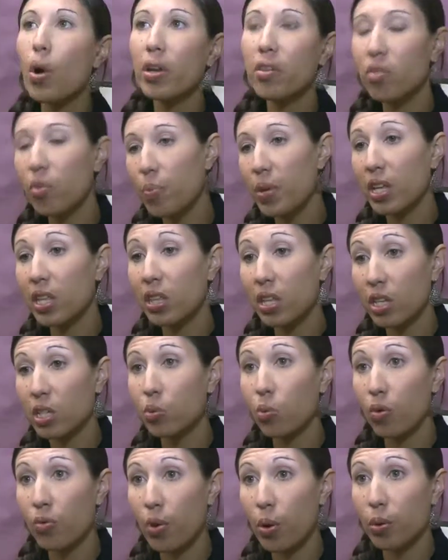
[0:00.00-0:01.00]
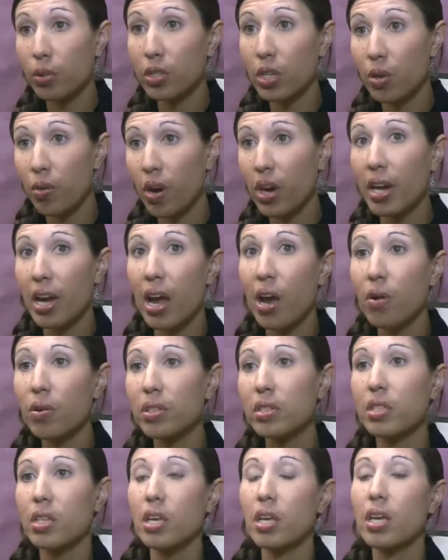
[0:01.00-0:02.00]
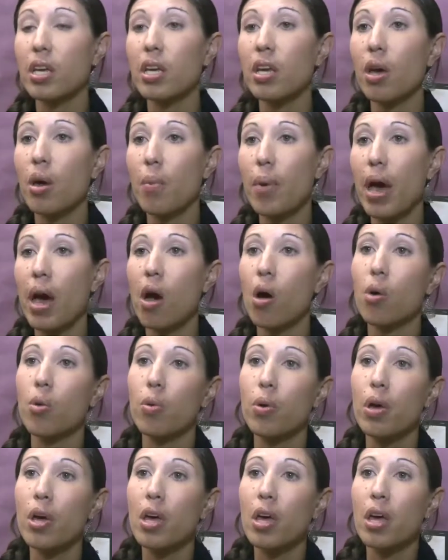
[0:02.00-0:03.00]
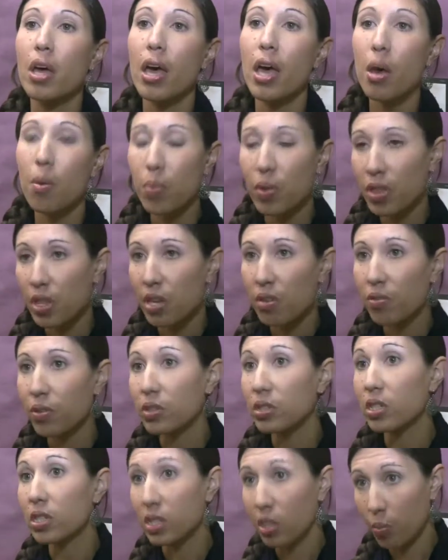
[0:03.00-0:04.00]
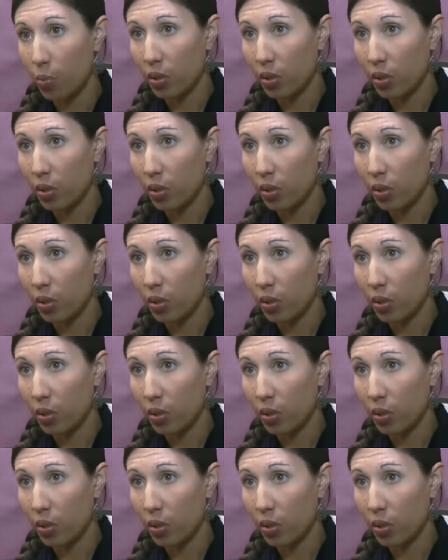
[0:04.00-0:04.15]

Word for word: One of the big things we're focusing right now is thinking about empathy versus